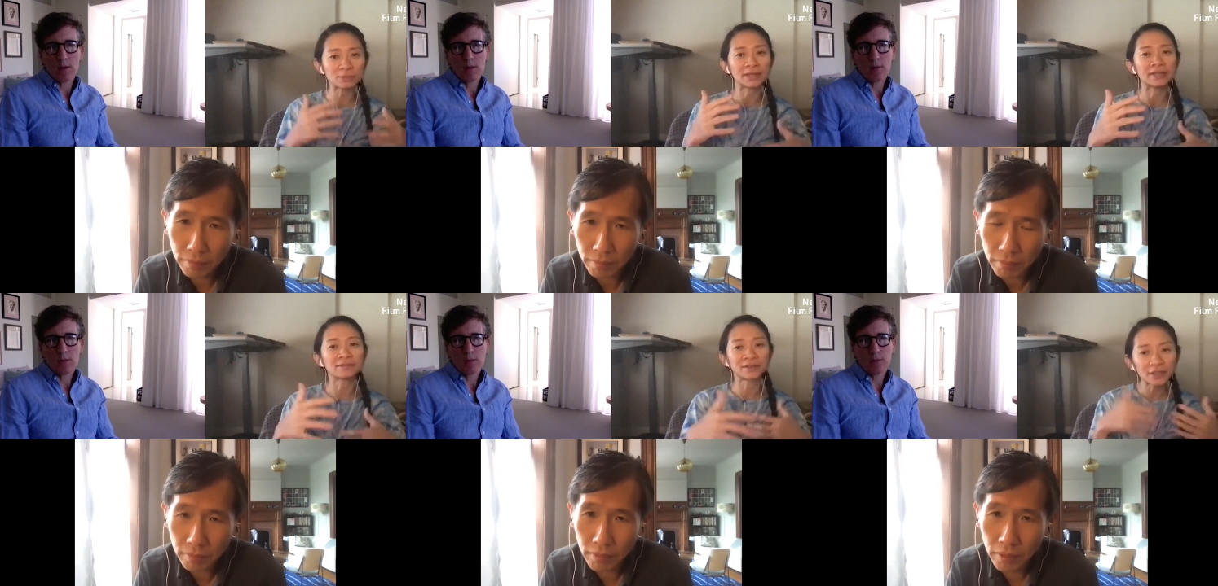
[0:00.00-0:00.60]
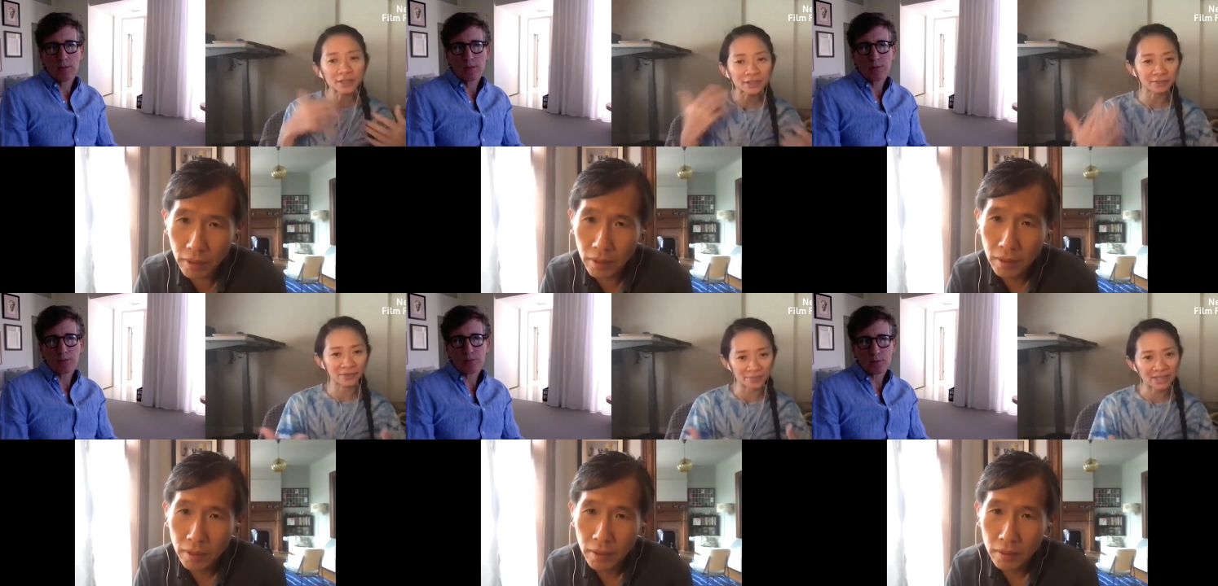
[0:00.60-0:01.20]
Speaker 1: playing a version
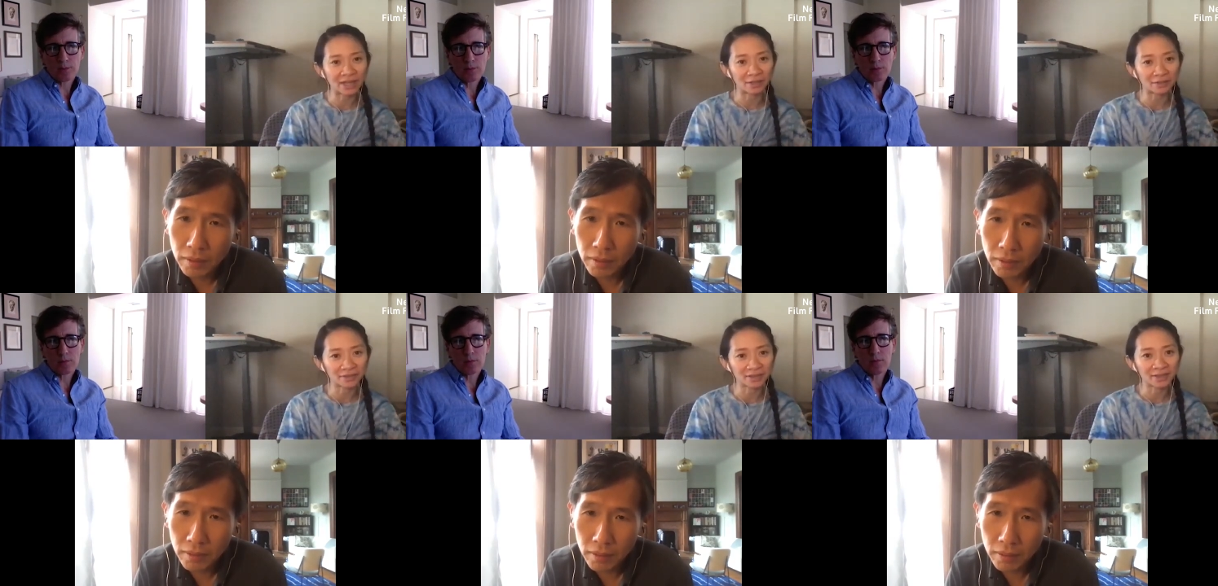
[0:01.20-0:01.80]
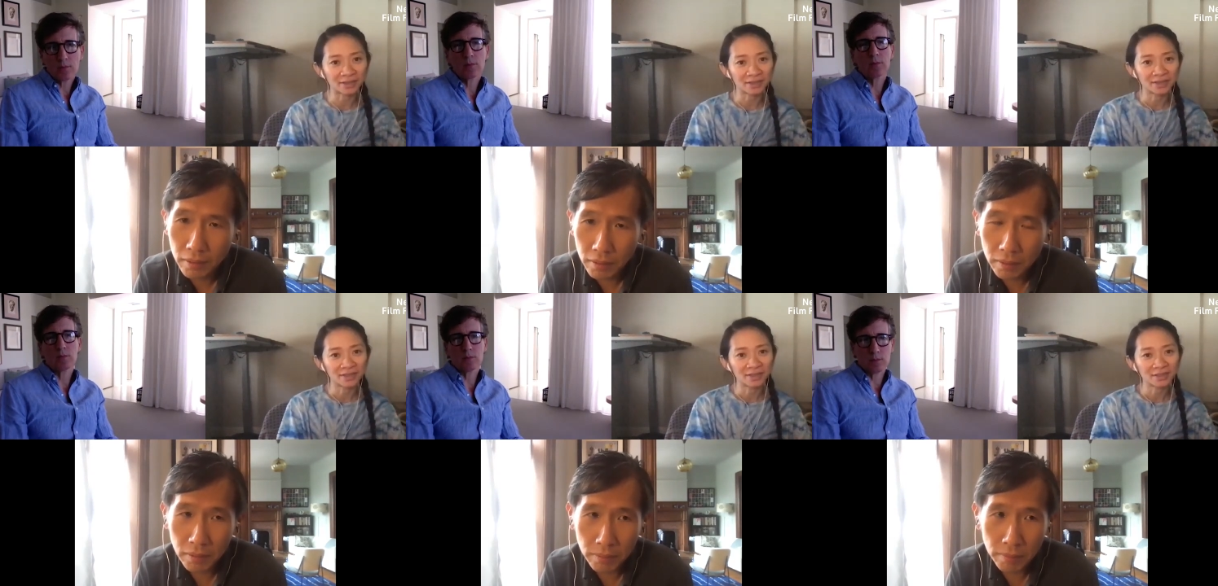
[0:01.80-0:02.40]
of themselves
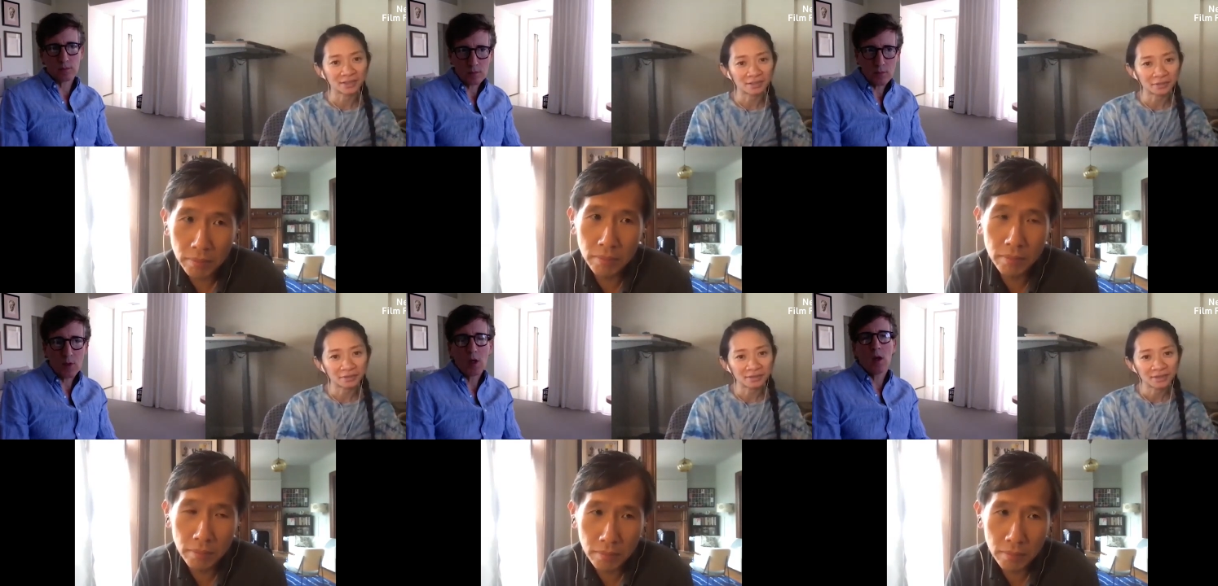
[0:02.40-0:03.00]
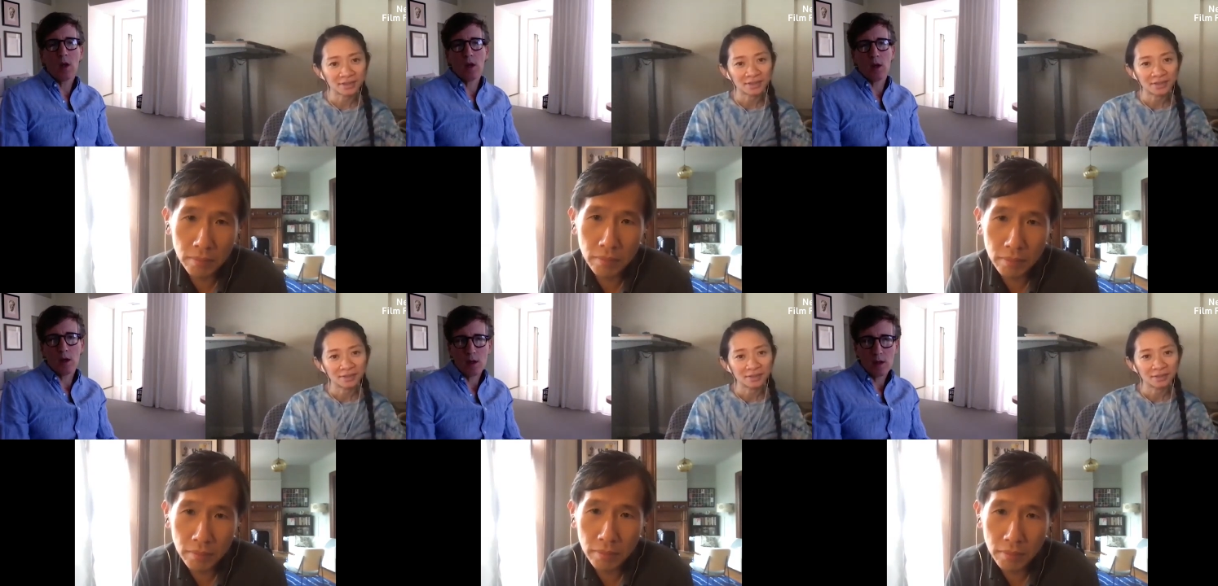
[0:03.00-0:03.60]
so.
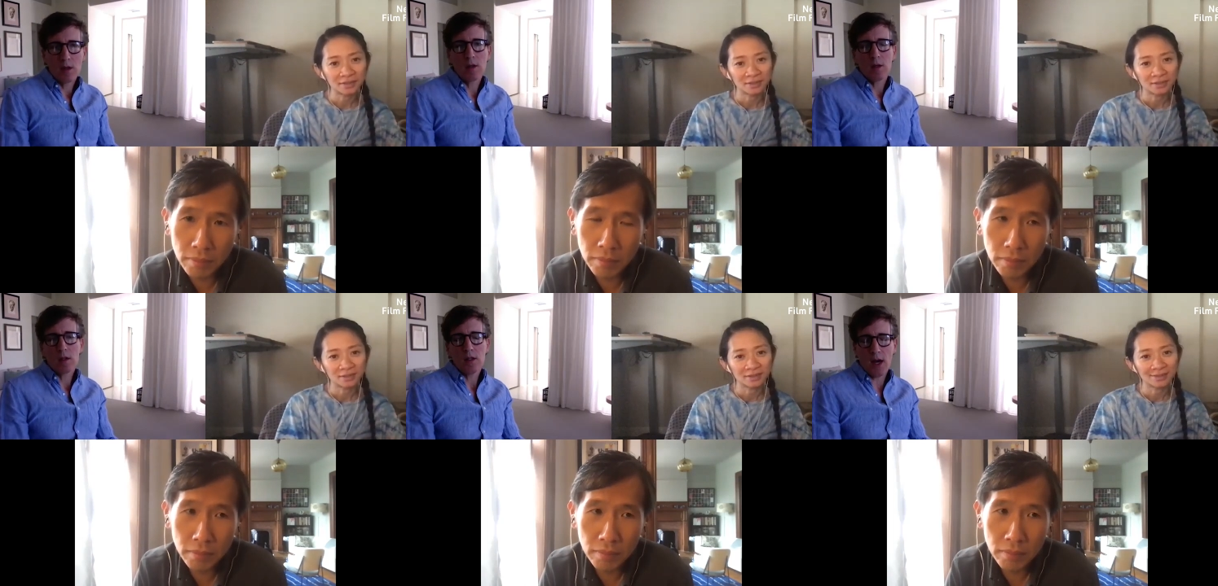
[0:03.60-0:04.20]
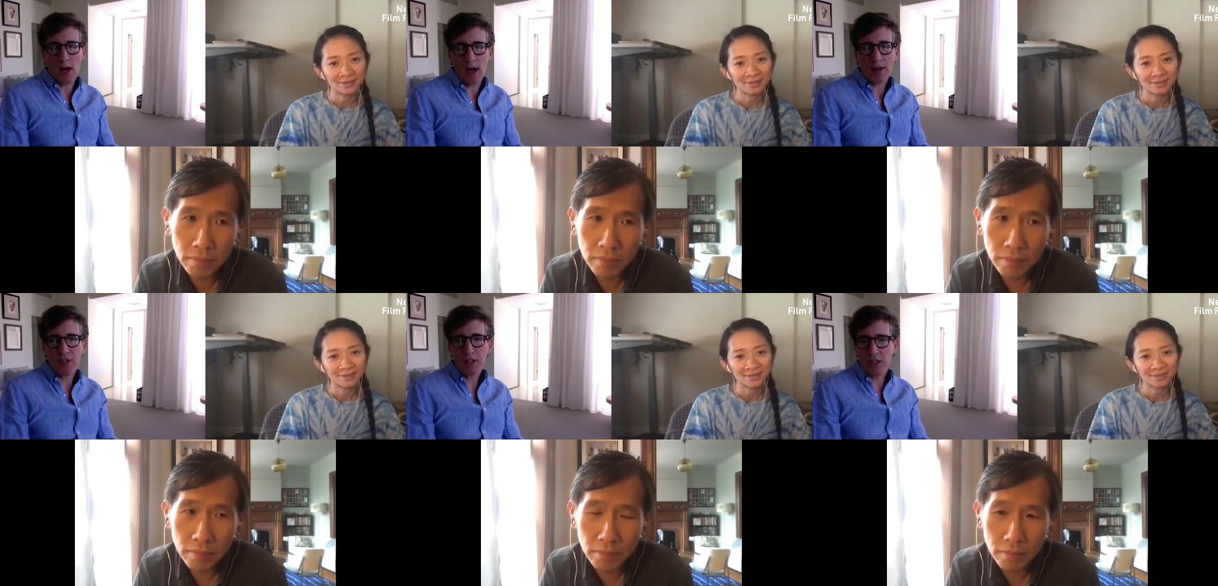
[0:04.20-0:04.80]
Speaker 2: Yeah,
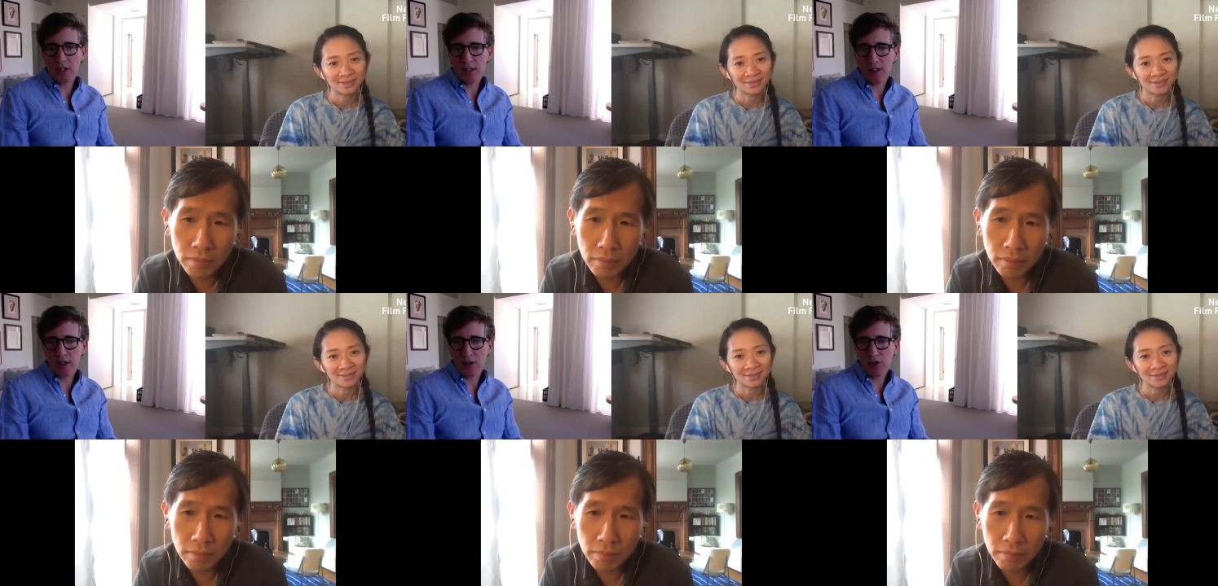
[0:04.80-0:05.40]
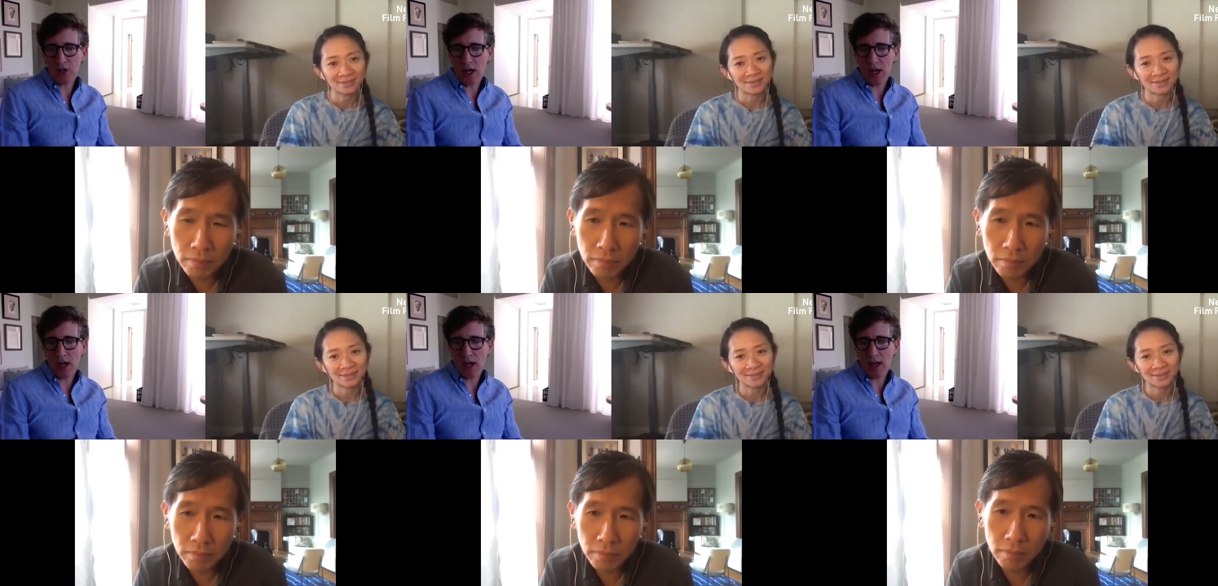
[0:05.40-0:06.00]
I think that it is.
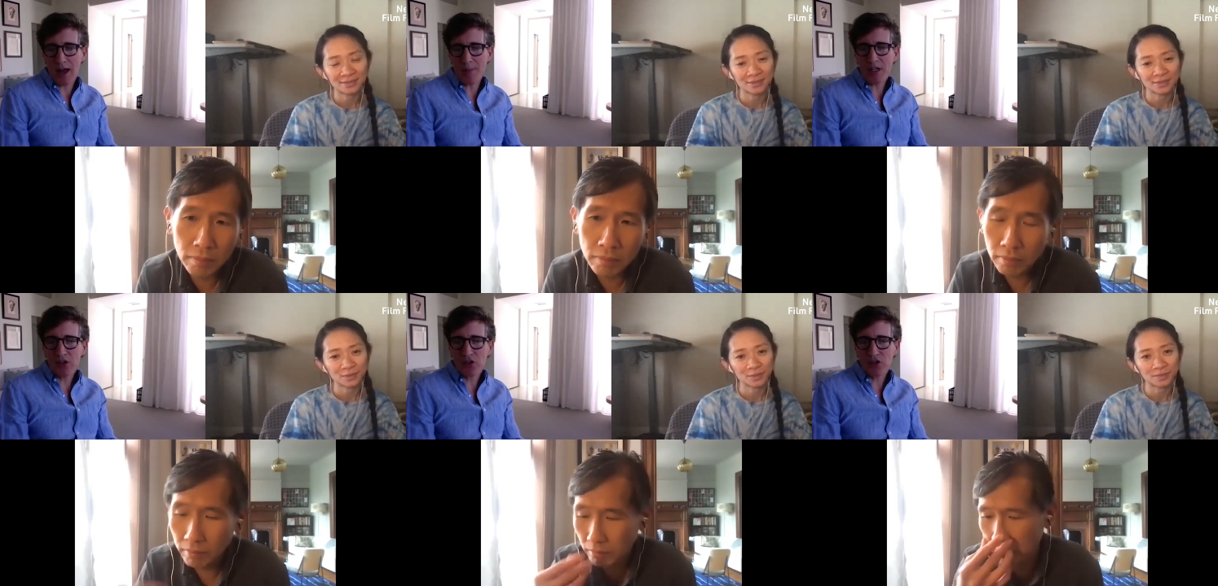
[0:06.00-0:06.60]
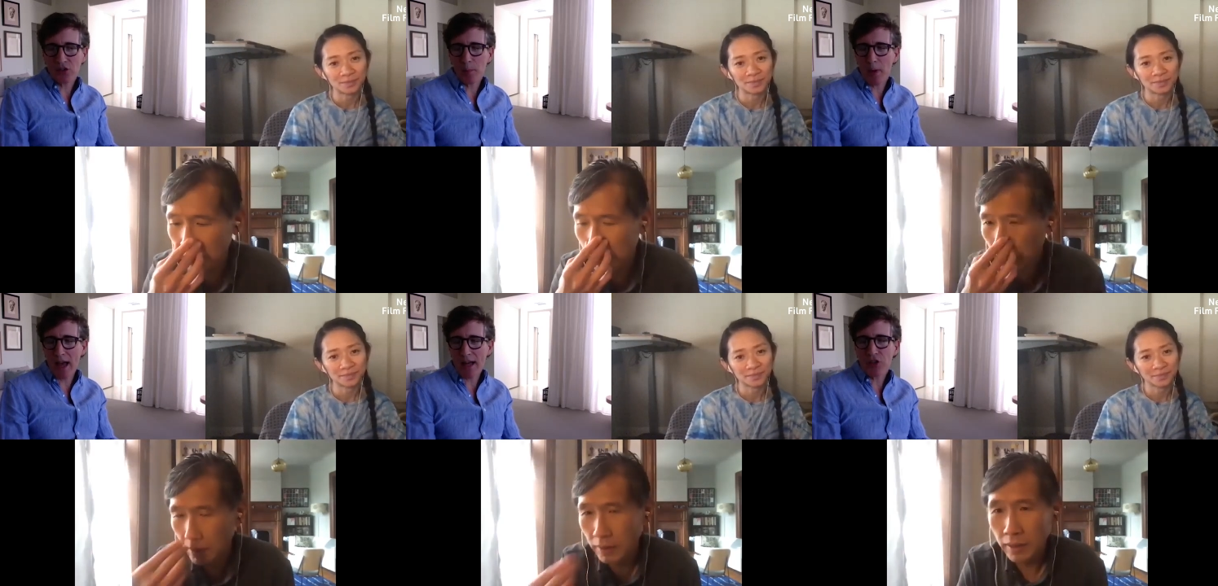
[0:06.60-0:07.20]
Uh, I mean, it's the
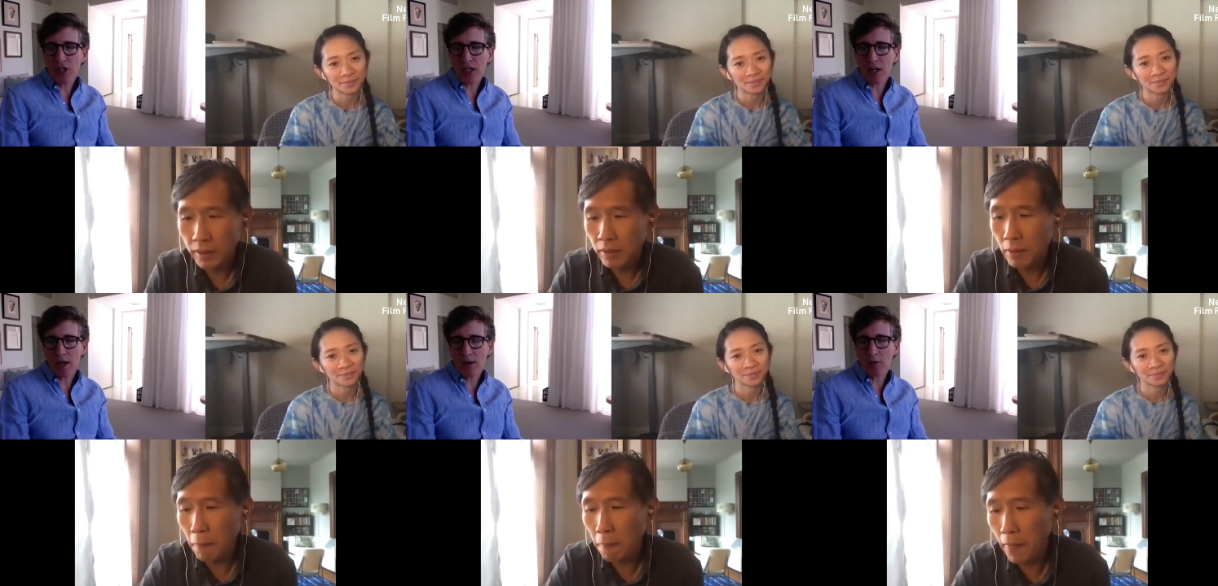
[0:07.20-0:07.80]
magic